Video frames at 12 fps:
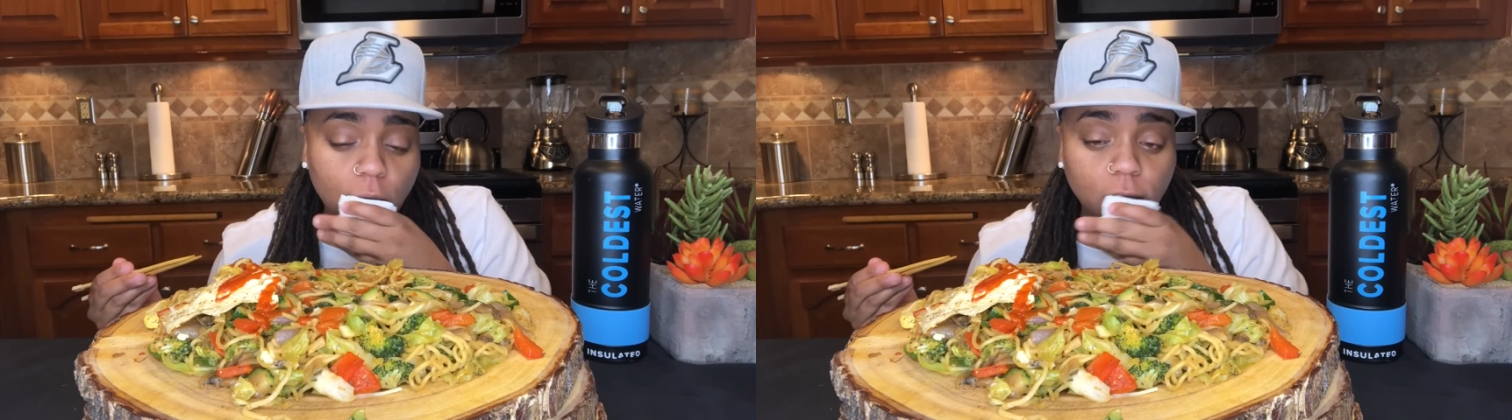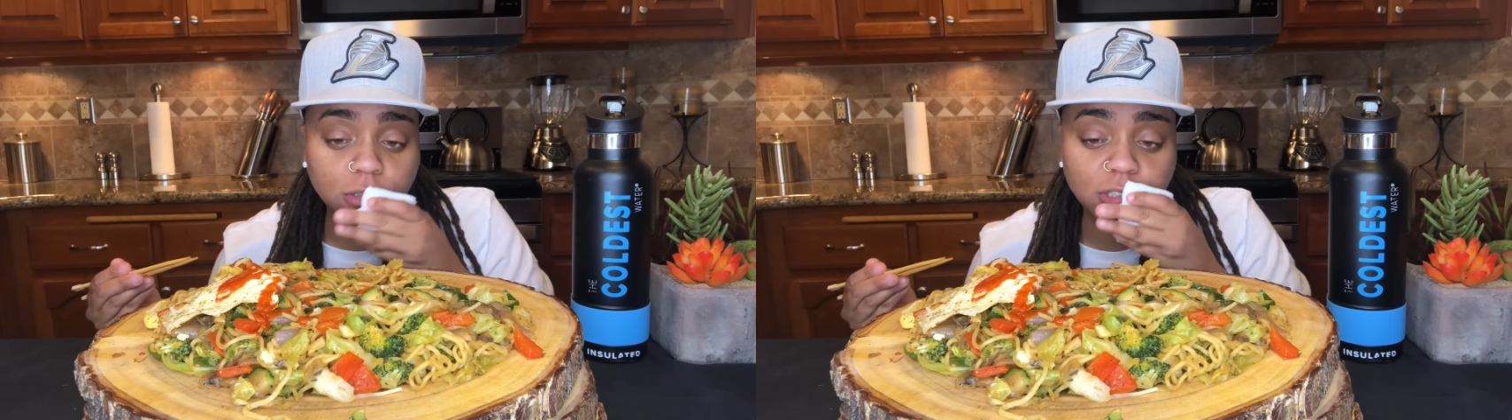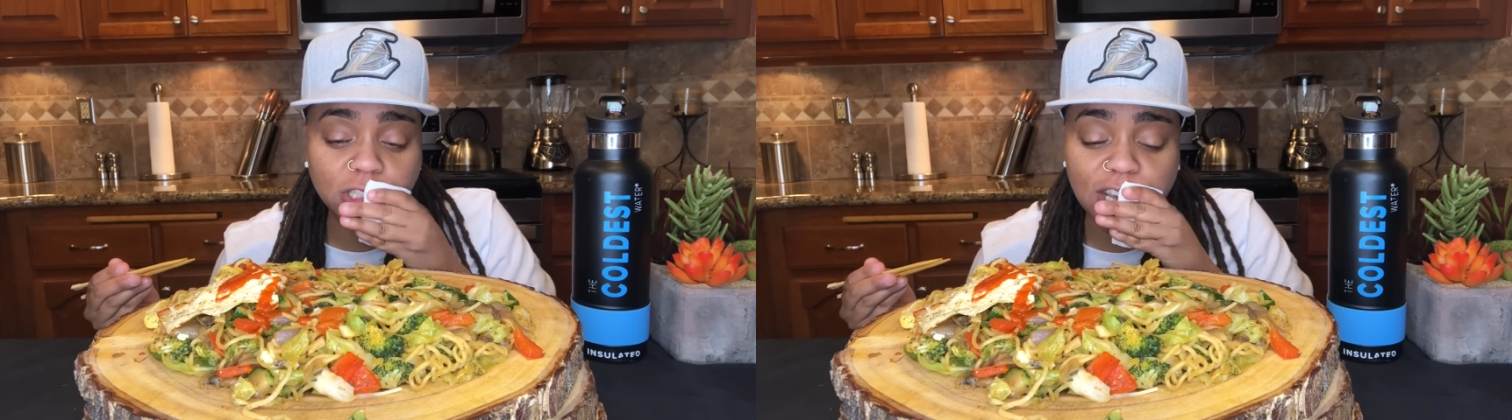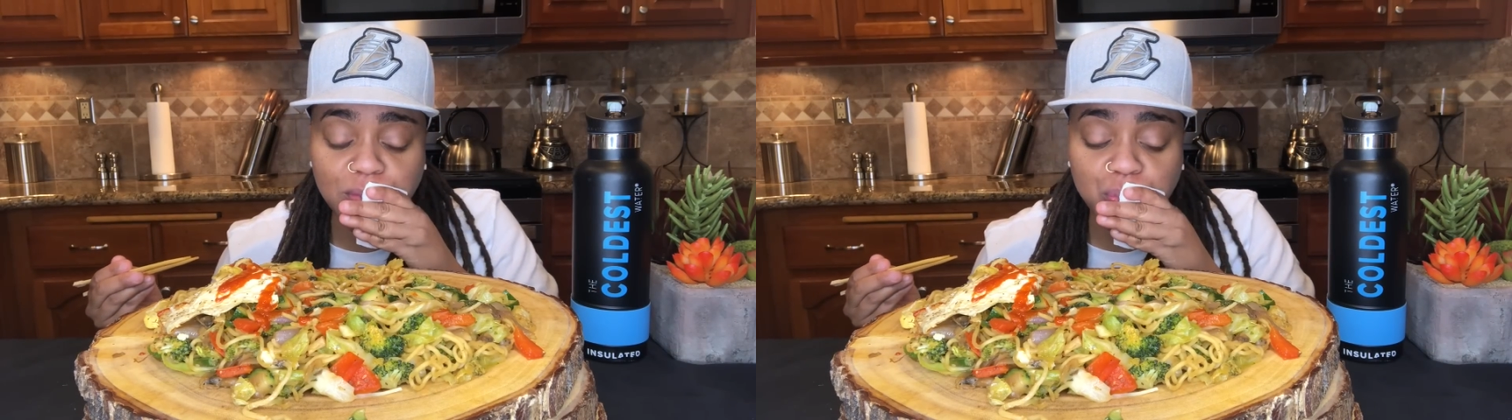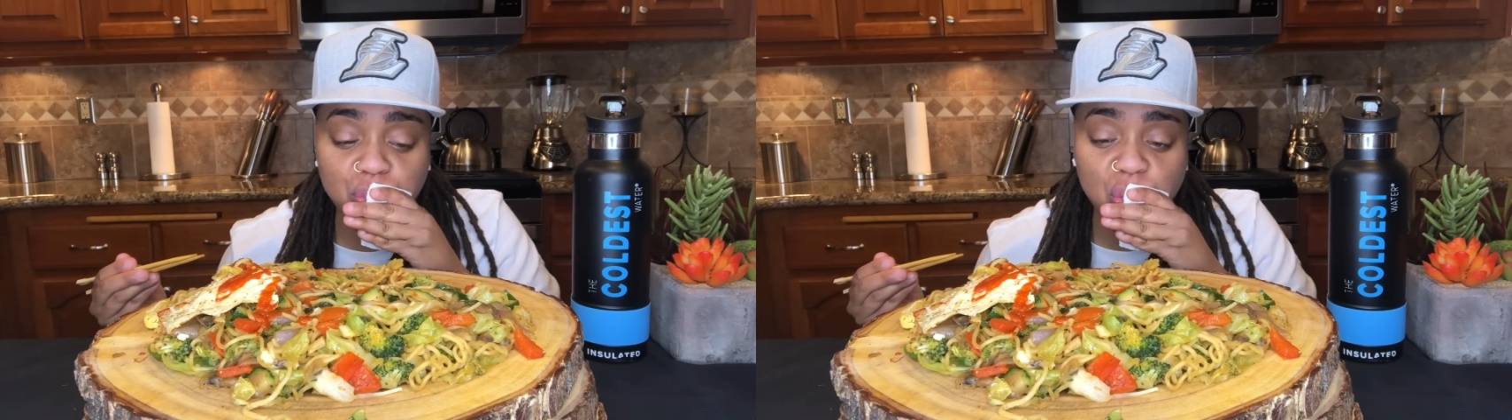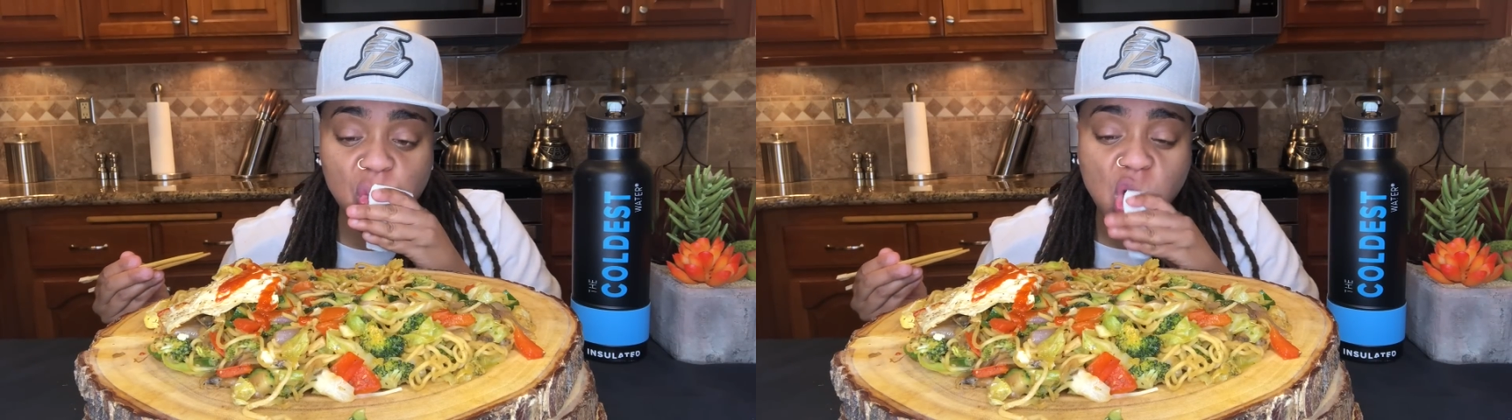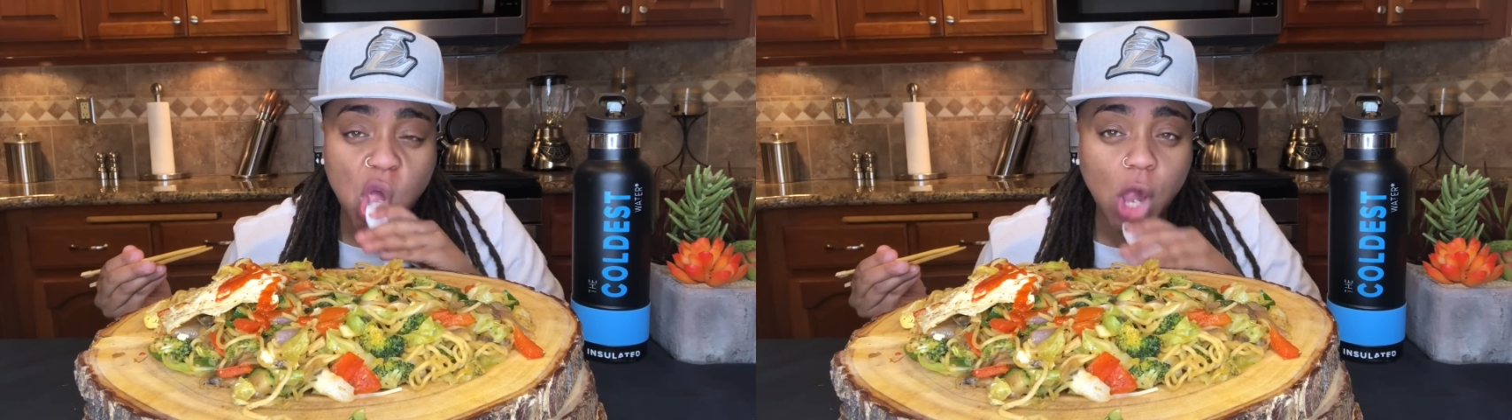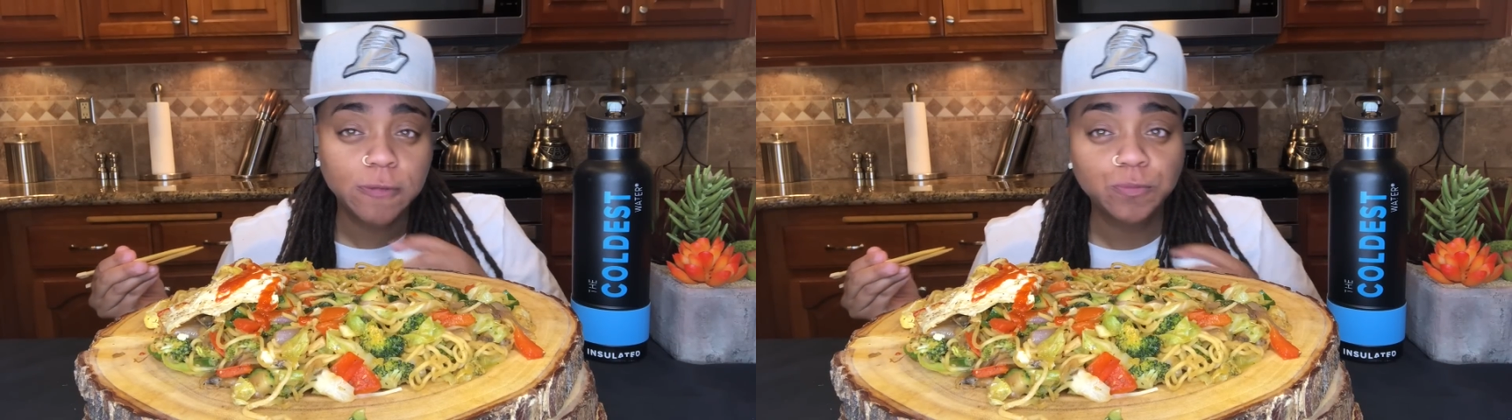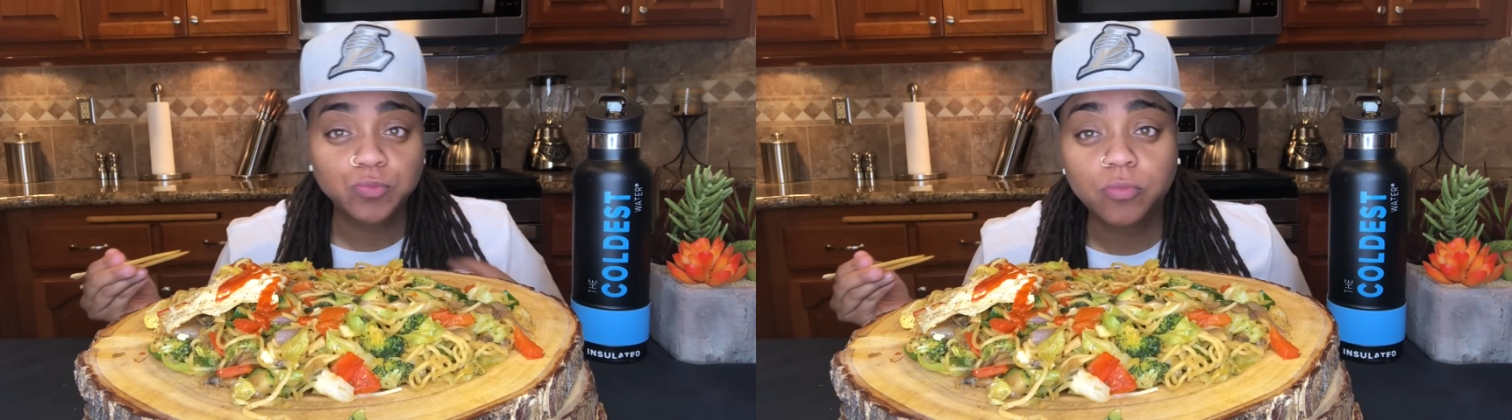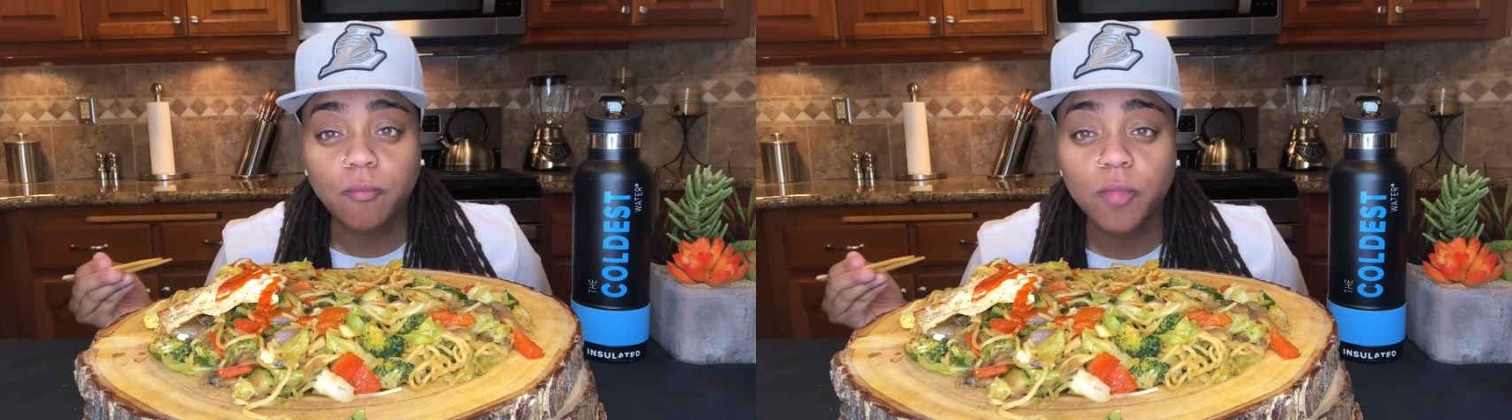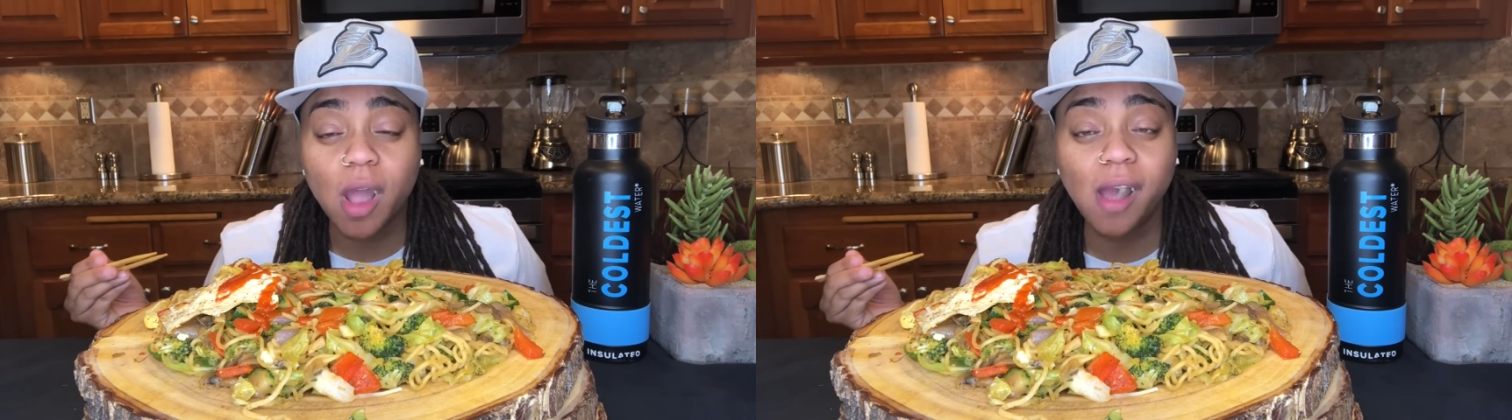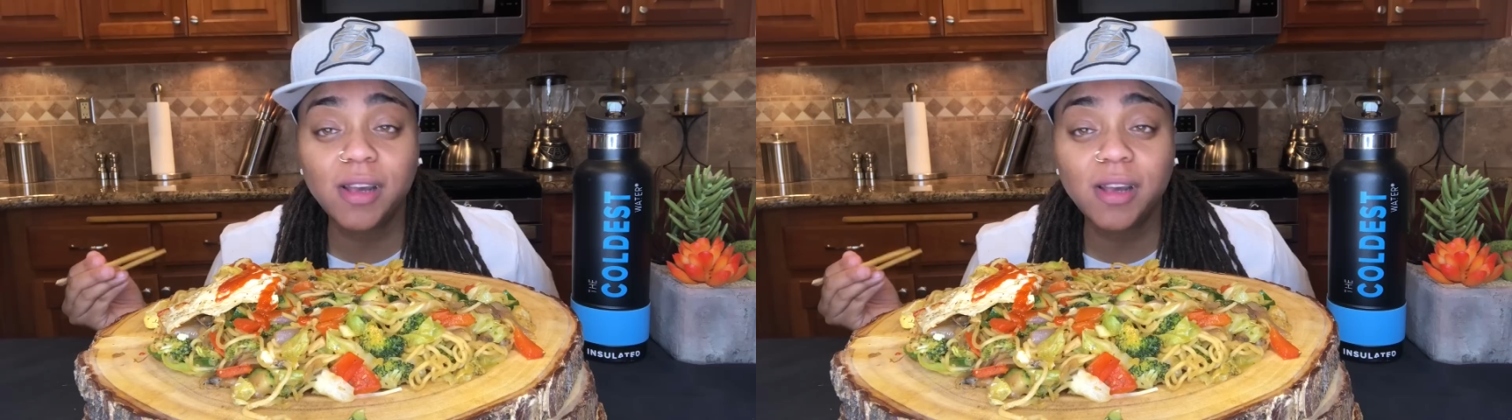It's like, I